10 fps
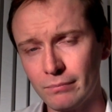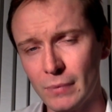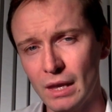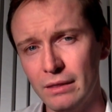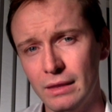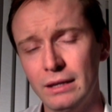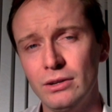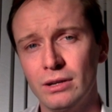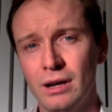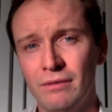Then you can
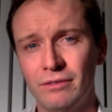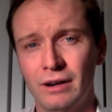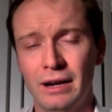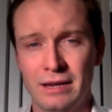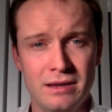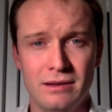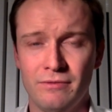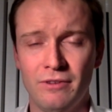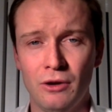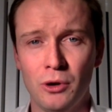offer any
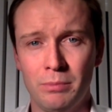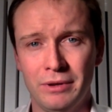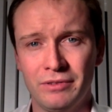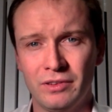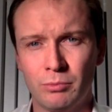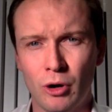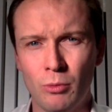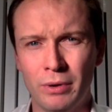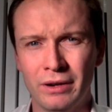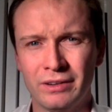follow-up if it's
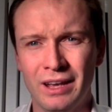appropriate,